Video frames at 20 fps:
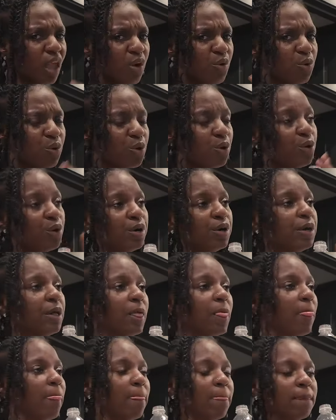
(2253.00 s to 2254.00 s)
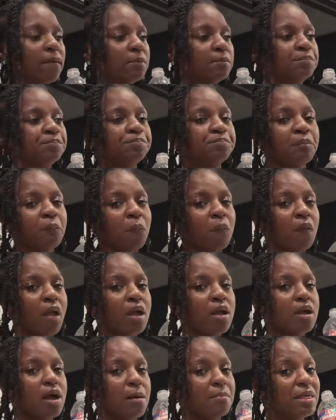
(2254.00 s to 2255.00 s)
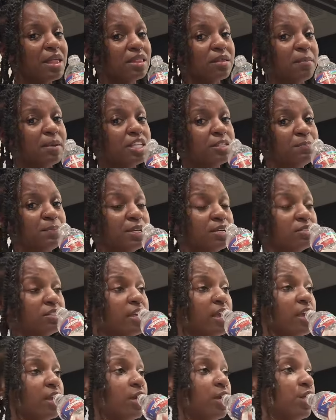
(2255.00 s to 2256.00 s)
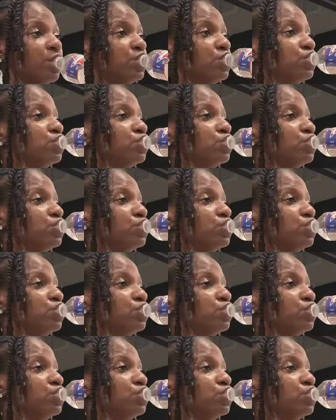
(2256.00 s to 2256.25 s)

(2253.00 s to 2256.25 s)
Ooh. I'm not the best pill taker.